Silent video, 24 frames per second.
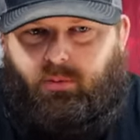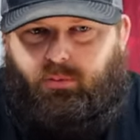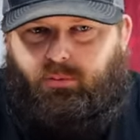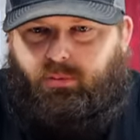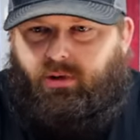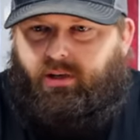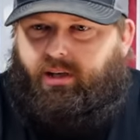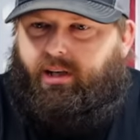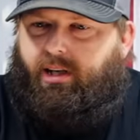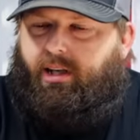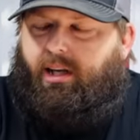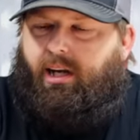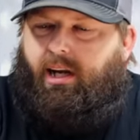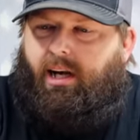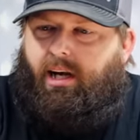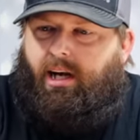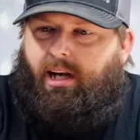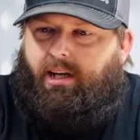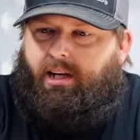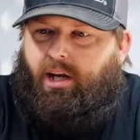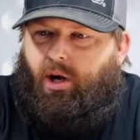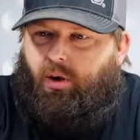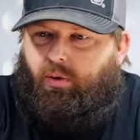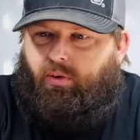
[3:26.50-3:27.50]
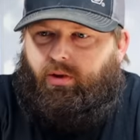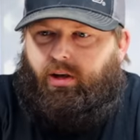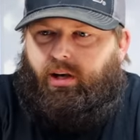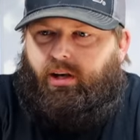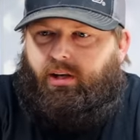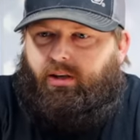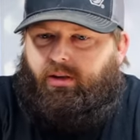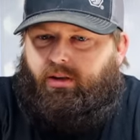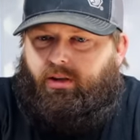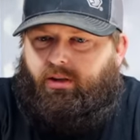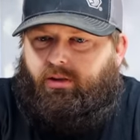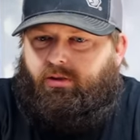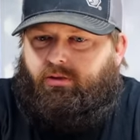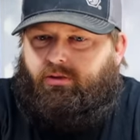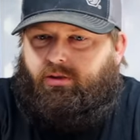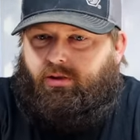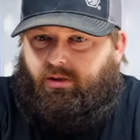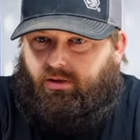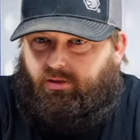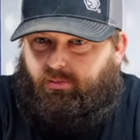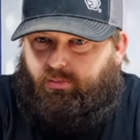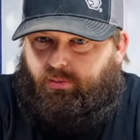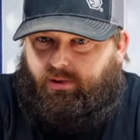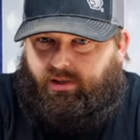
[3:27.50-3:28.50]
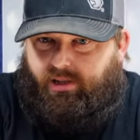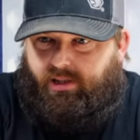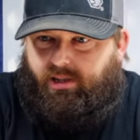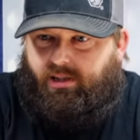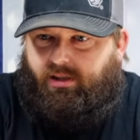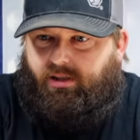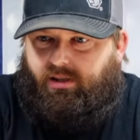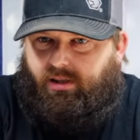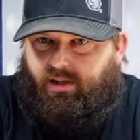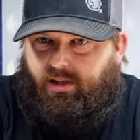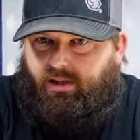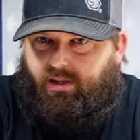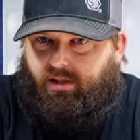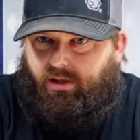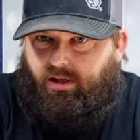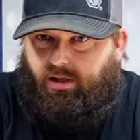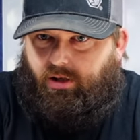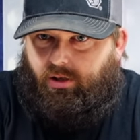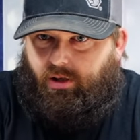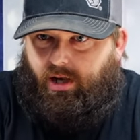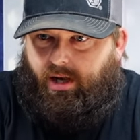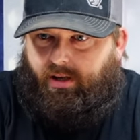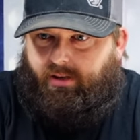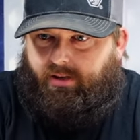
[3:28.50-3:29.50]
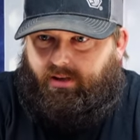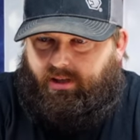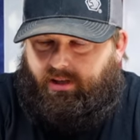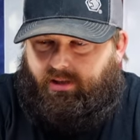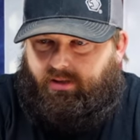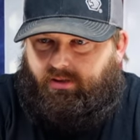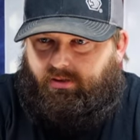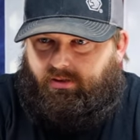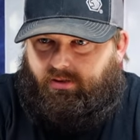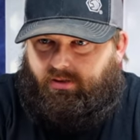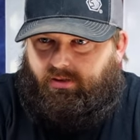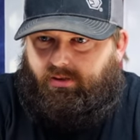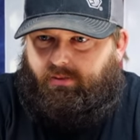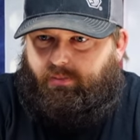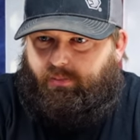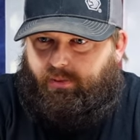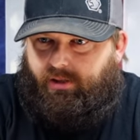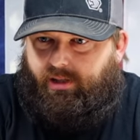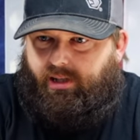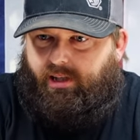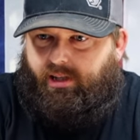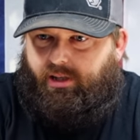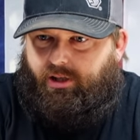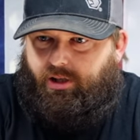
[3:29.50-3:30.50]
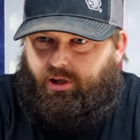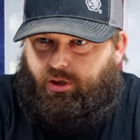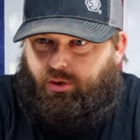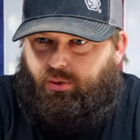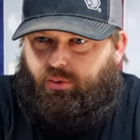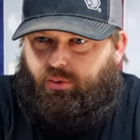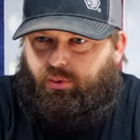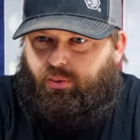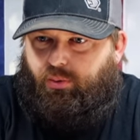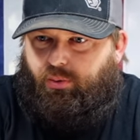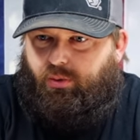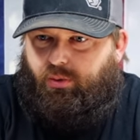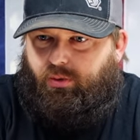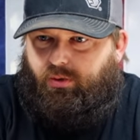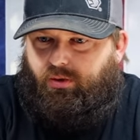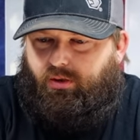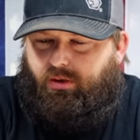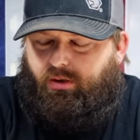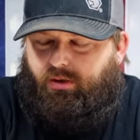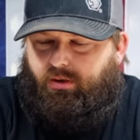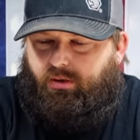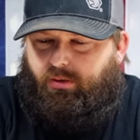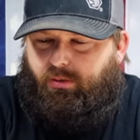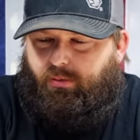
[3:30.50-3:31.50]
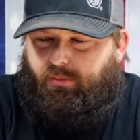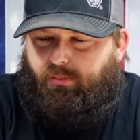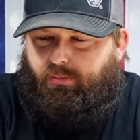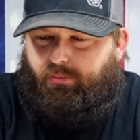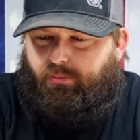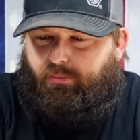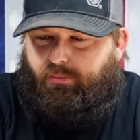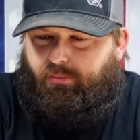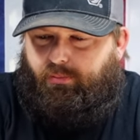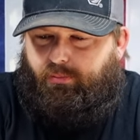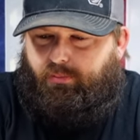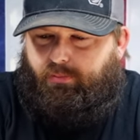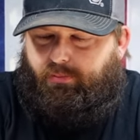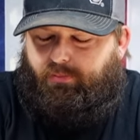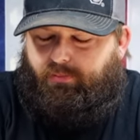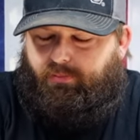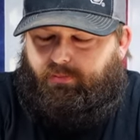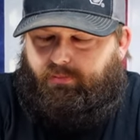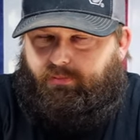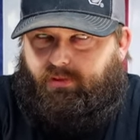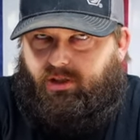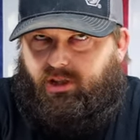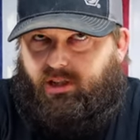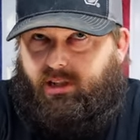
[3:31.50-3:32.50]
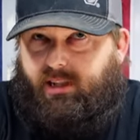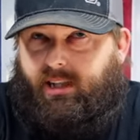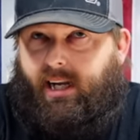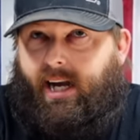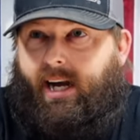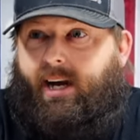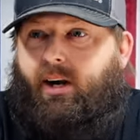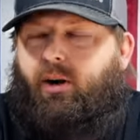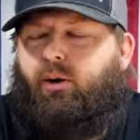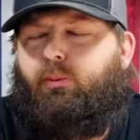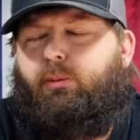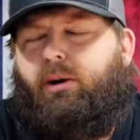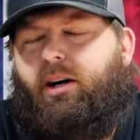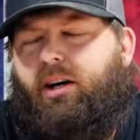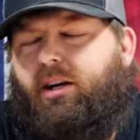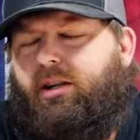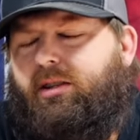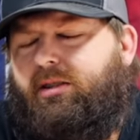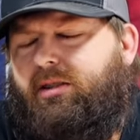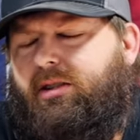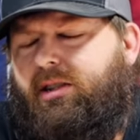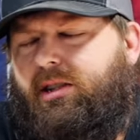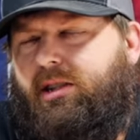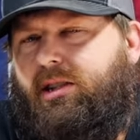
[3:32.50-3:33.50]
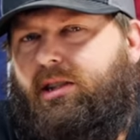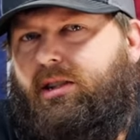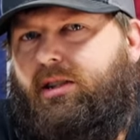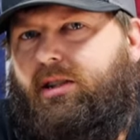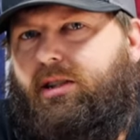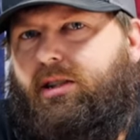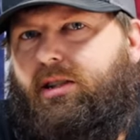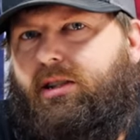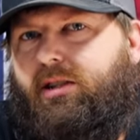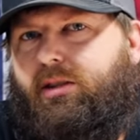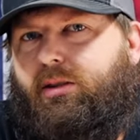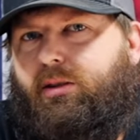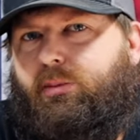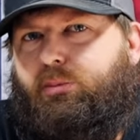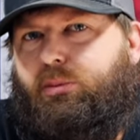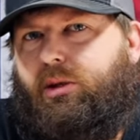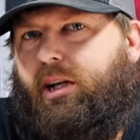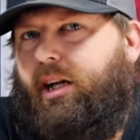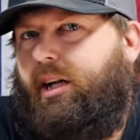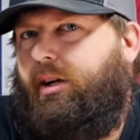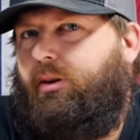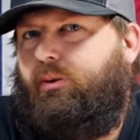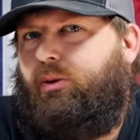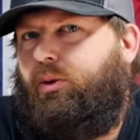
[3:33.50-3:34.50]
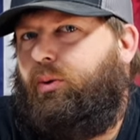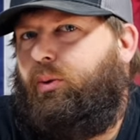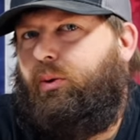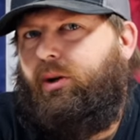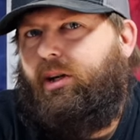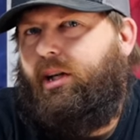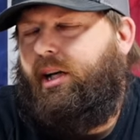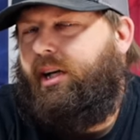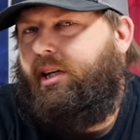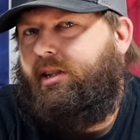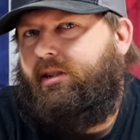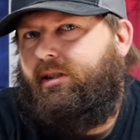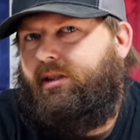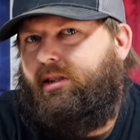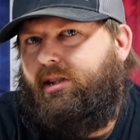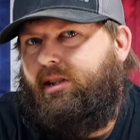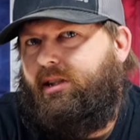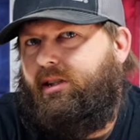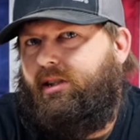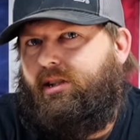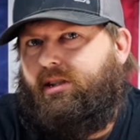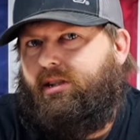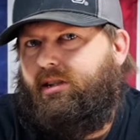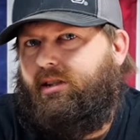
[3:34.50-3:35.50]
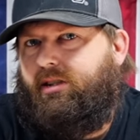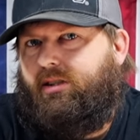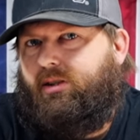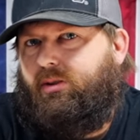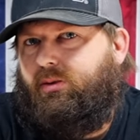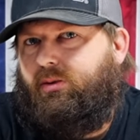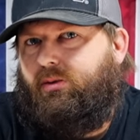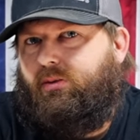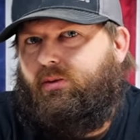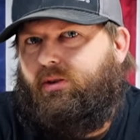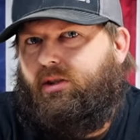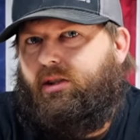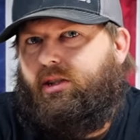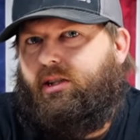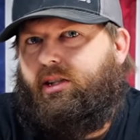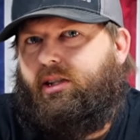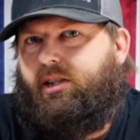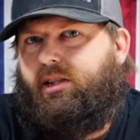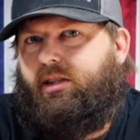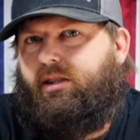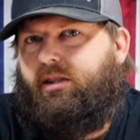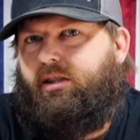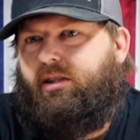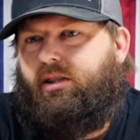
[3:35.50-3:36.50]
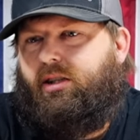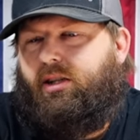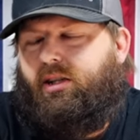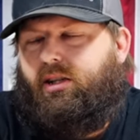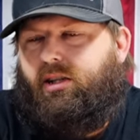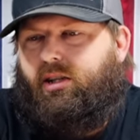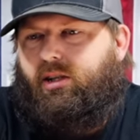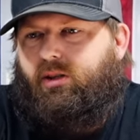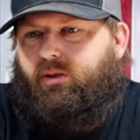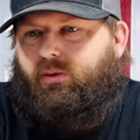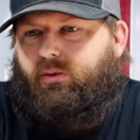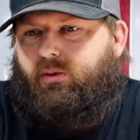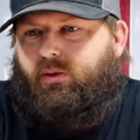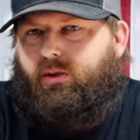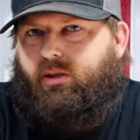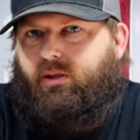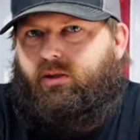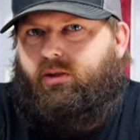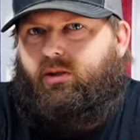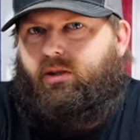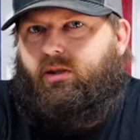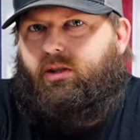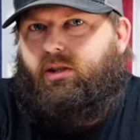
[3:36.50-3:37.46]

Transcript: but I know that there's going to be a, a new. I think there's going to be a new style box there but I don't know what S series it's going to run in. See, I've but, heard